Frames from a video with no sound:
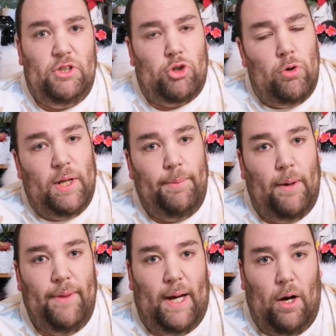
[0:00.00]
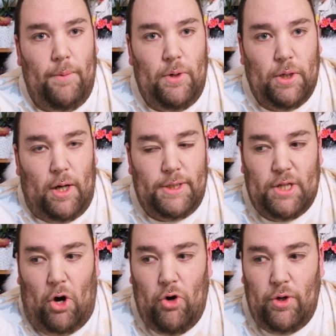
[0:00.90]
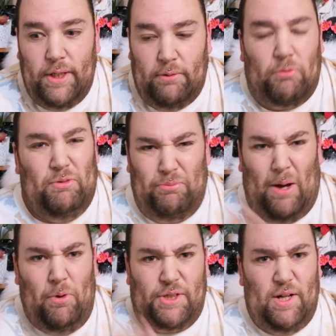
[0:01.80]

Talking about that, oh my God, I